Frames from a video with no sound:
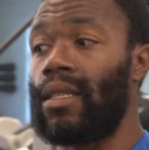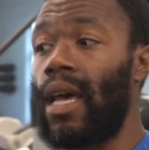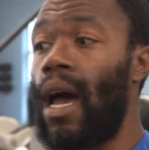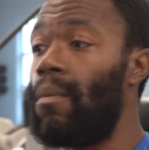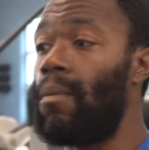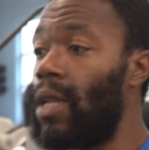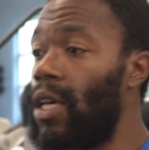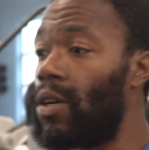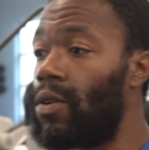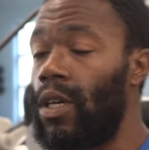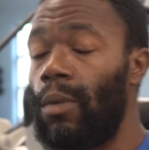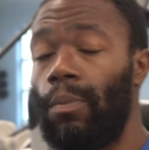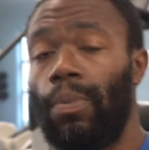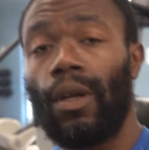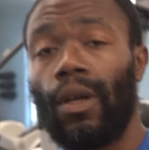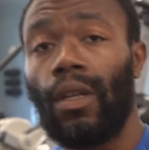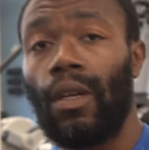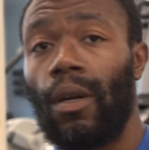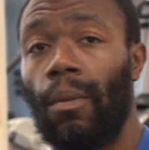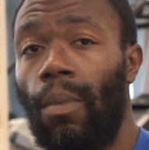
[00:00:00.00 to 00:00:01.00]
I'm literally
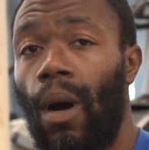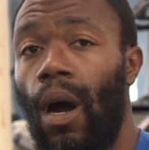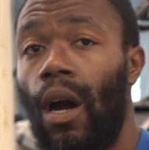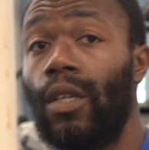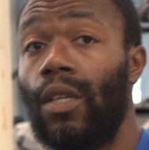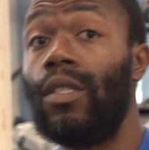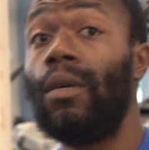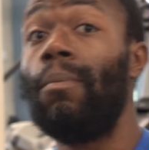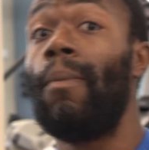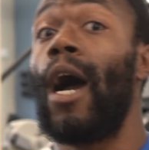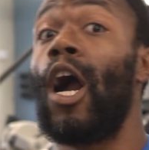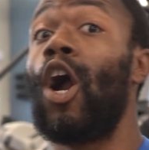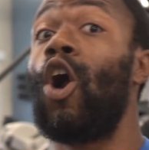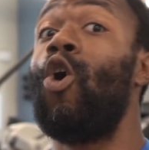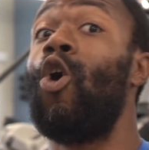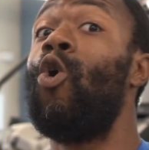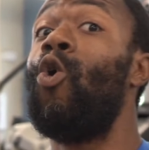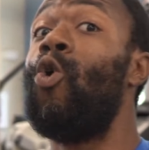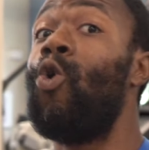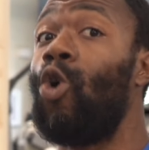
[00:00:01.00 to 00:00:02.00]
pulling the bar to my
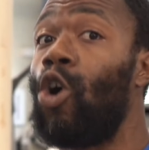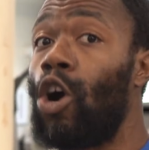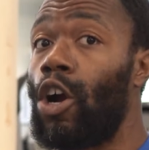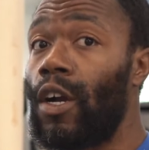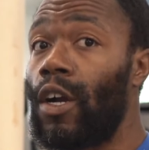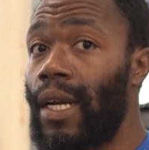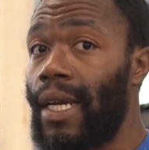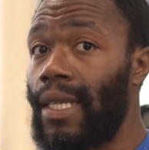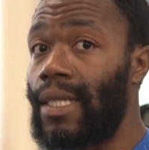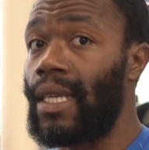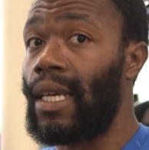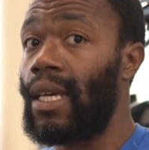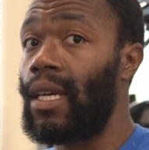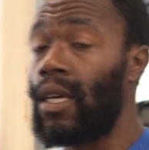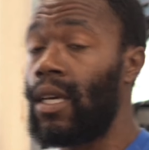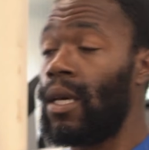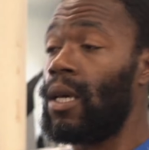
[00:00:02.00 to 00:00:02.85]
core. That's it.